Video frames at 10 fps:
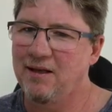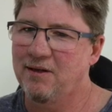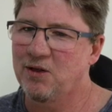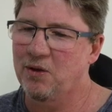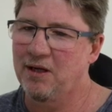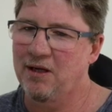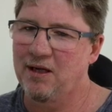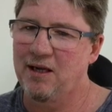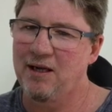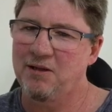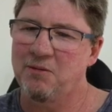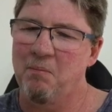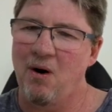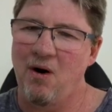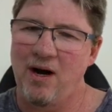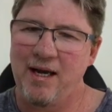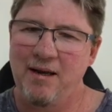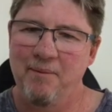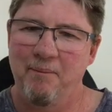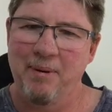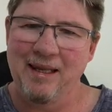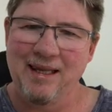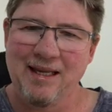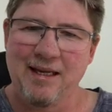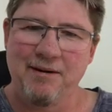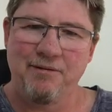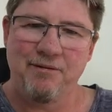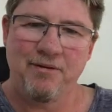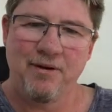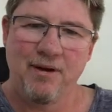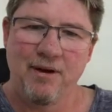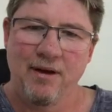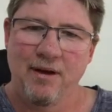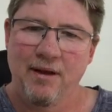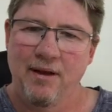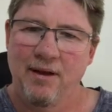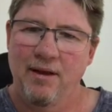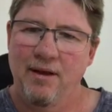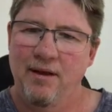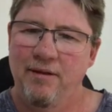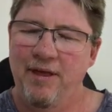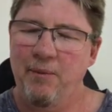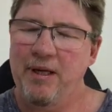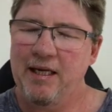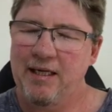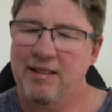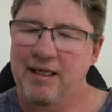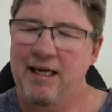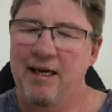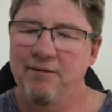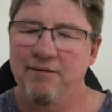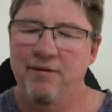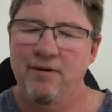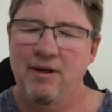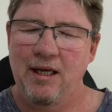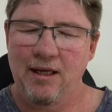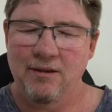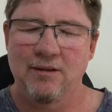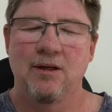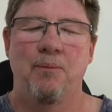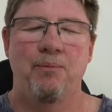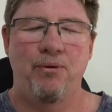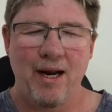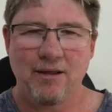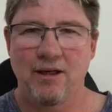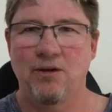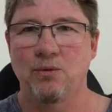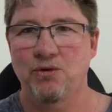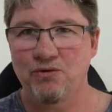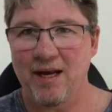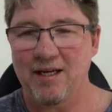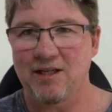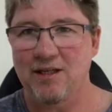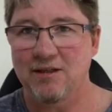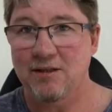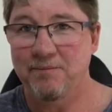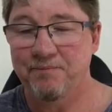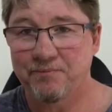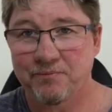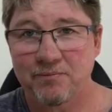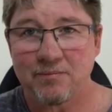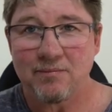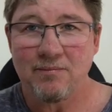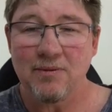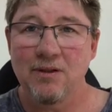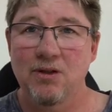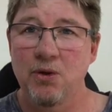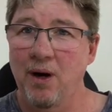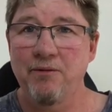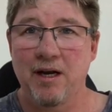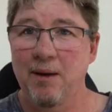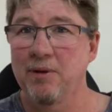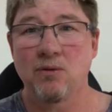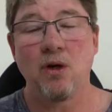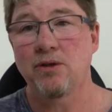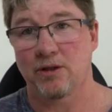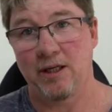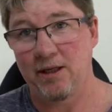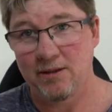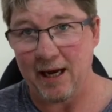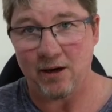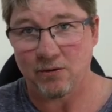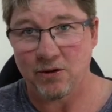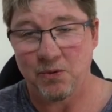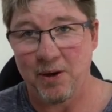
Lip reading: It's my belief that we need to give kids practical strategies to overcome this. Not just kids, adults as